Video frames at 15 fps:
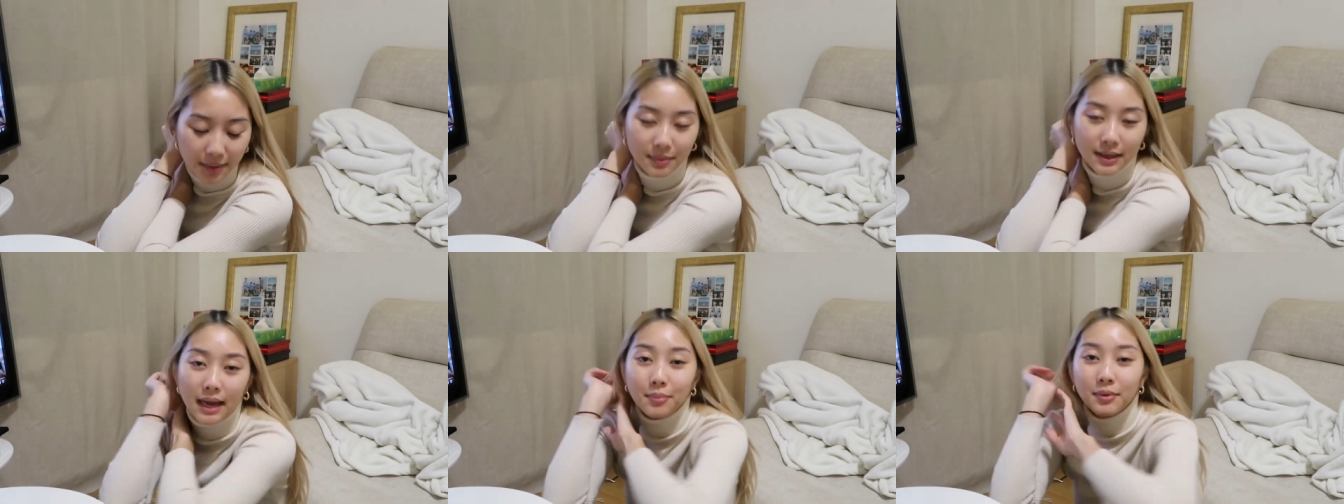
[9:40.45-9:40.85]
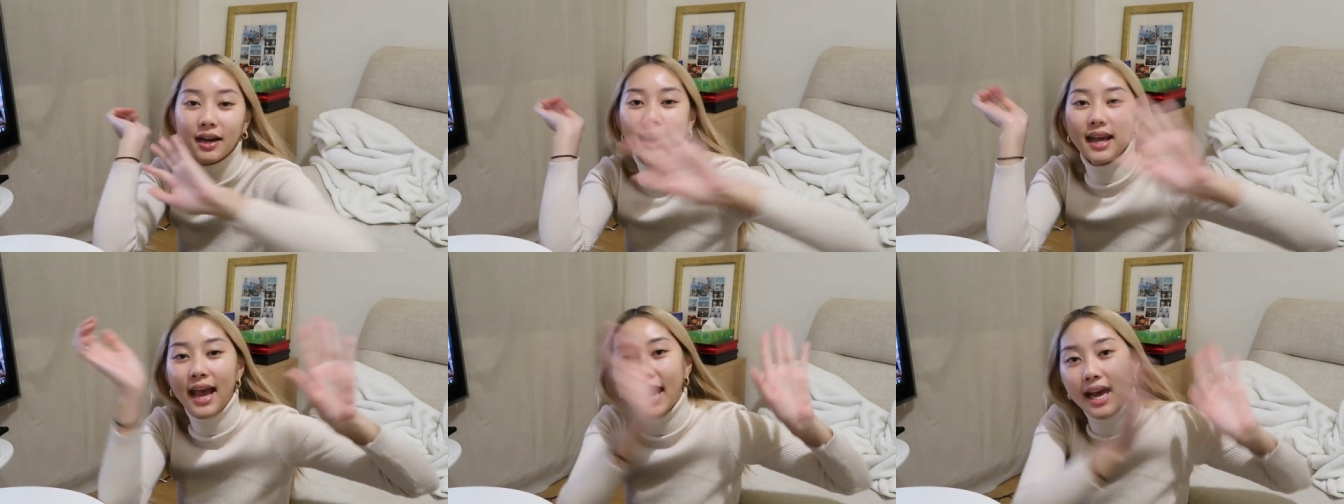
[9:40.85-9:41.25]
But I'm
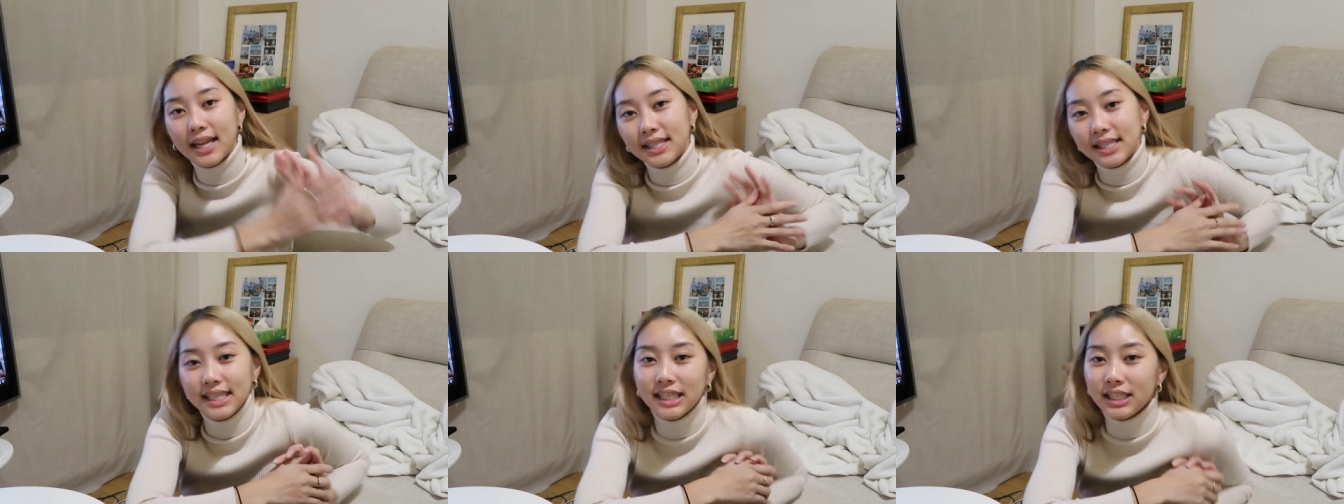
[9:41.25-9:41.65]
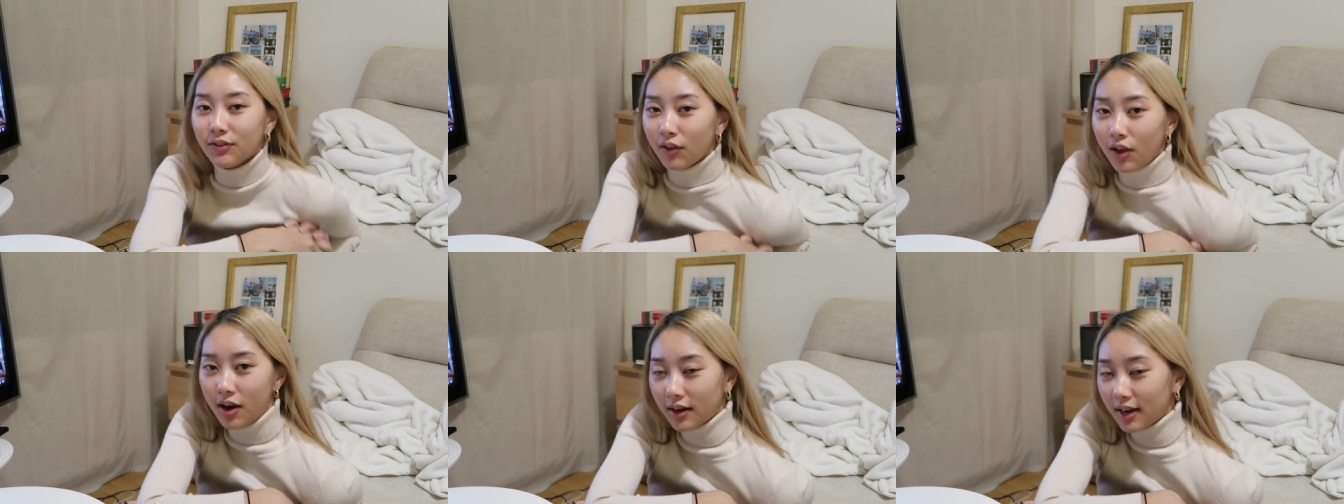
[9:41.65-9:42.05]
gonna end this
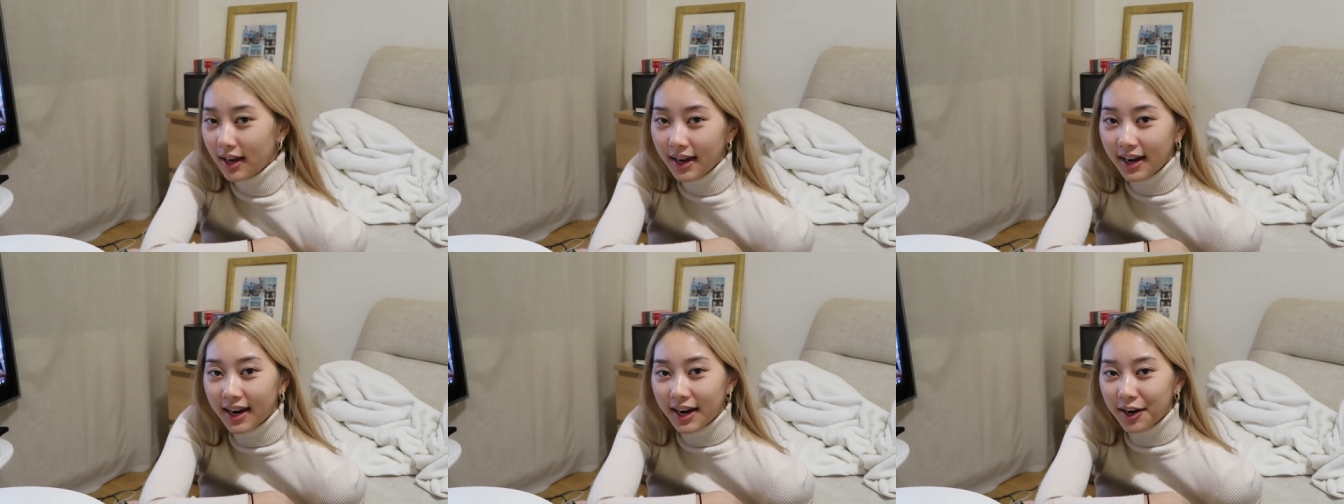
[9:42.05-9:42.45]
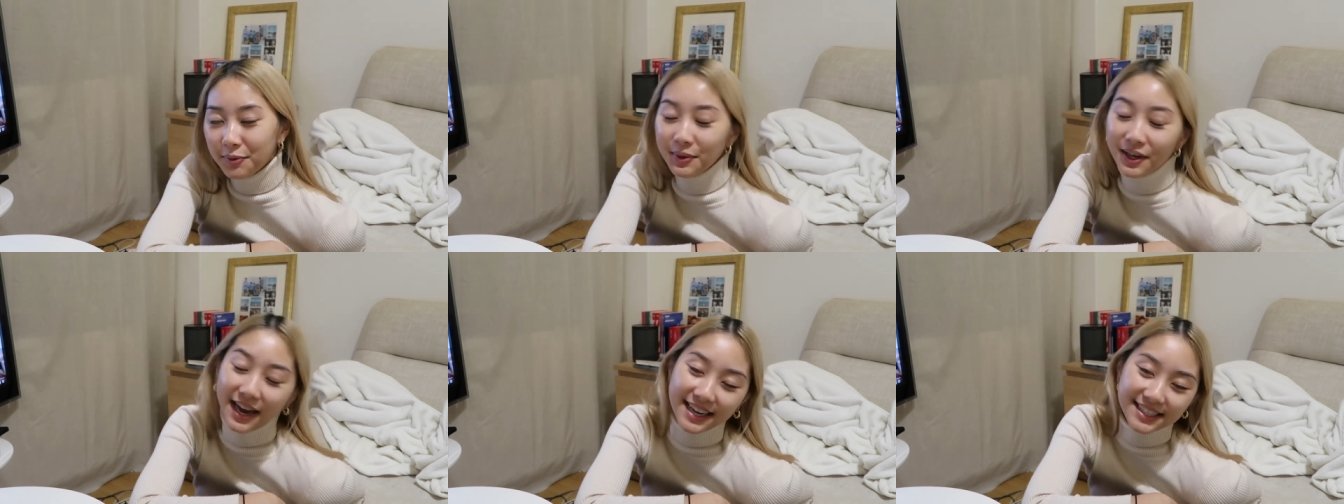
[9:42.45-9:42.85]
vlog here. I
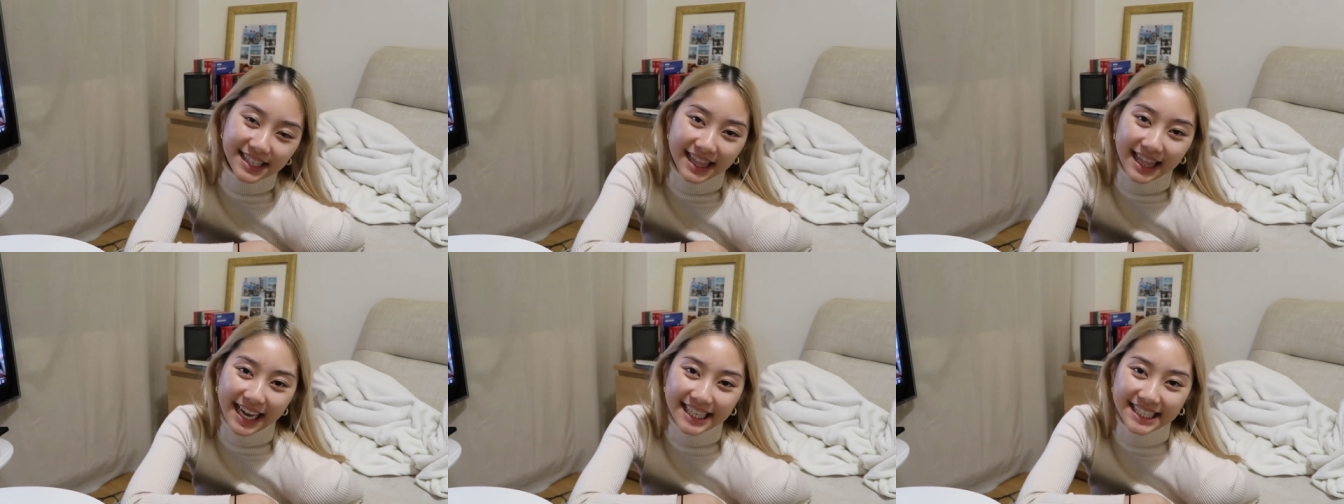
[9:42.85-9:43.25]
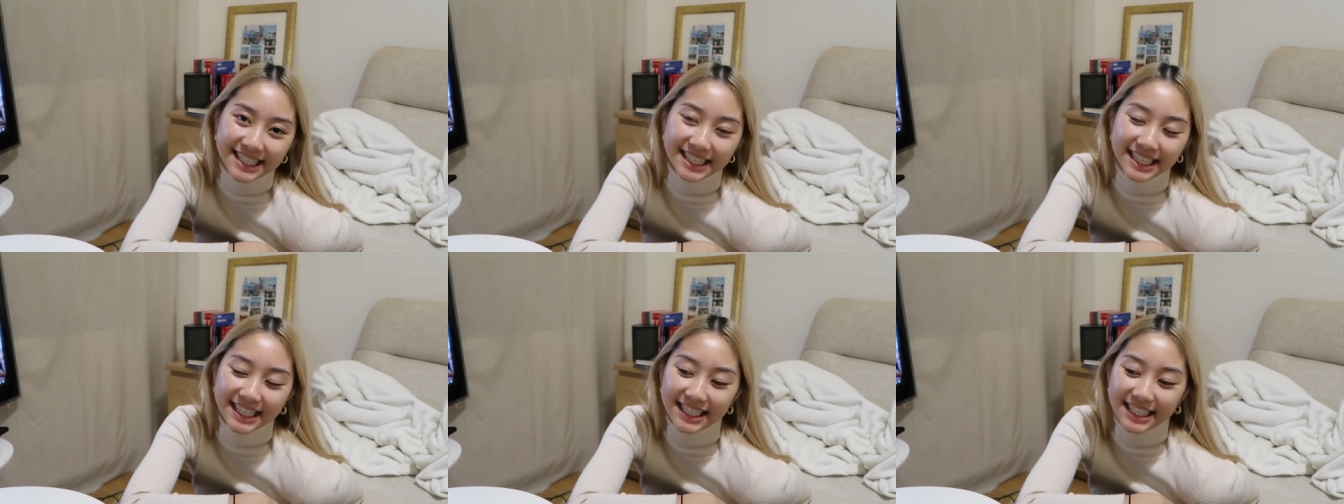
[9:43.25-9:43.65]
hope you guys
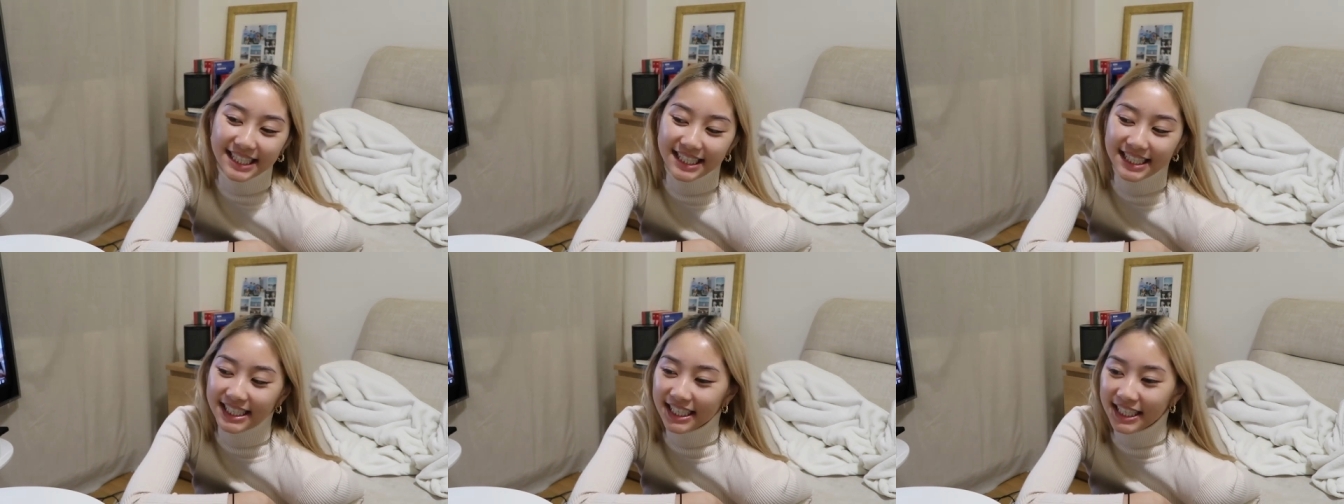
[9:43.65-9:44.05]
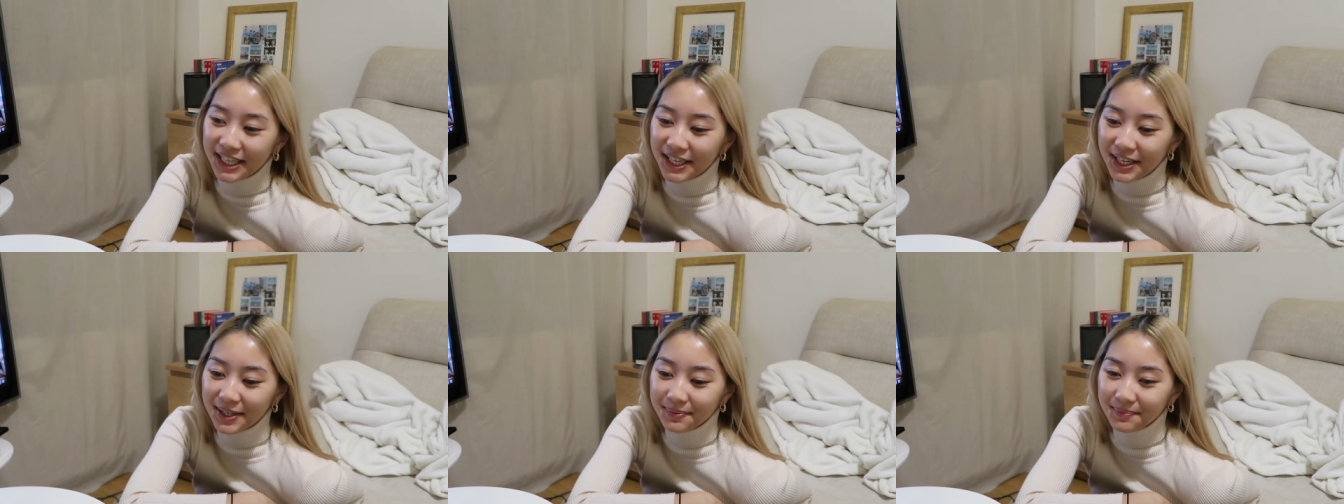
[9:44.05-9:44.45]
liked it.
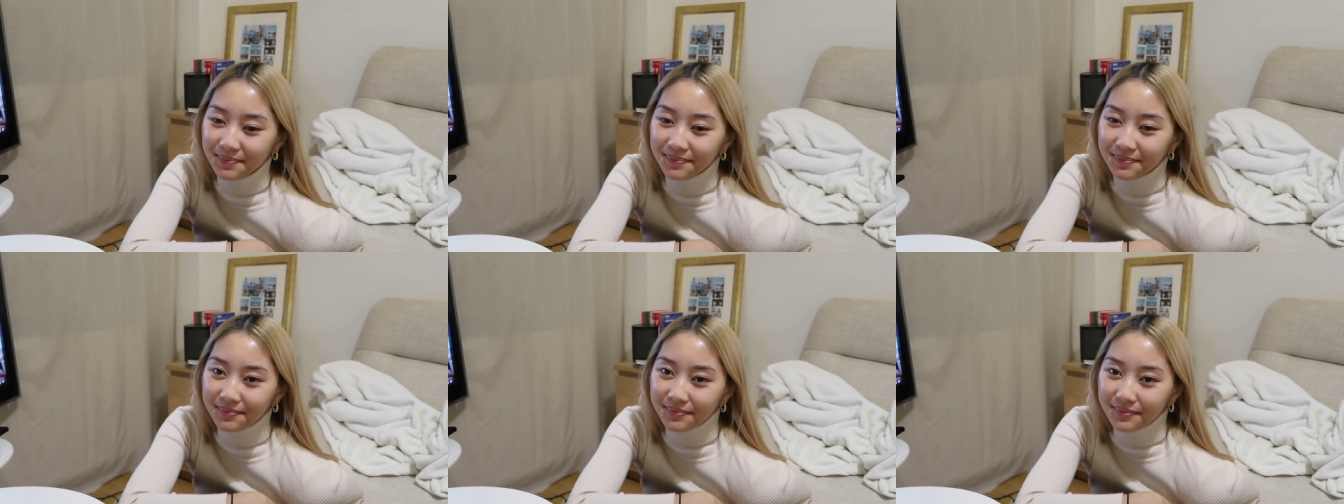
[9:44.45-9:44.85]
Um,